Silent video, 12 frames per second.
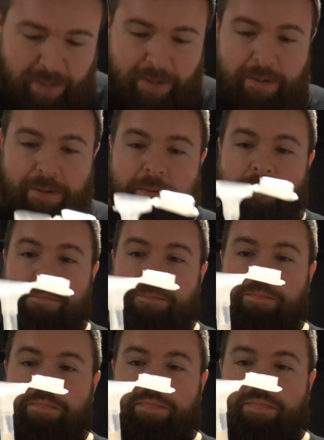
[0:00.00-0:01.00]

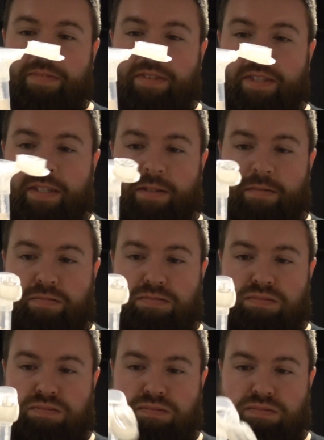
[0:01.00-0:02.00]

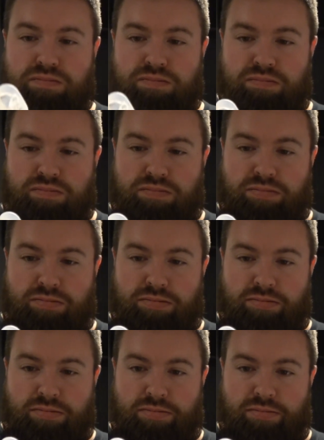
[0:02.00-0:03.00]

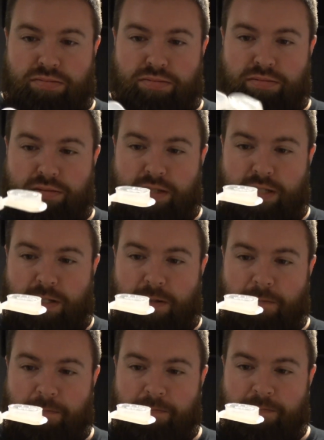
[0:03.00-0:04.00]

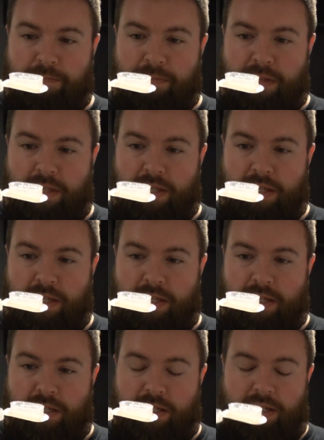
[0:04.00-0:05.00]

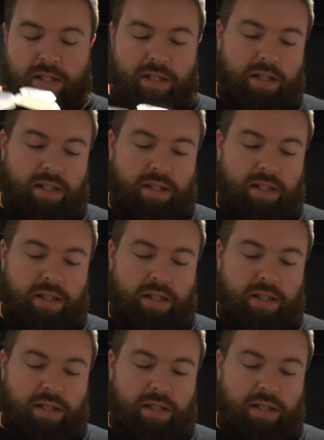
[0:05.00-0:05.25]
[no speech]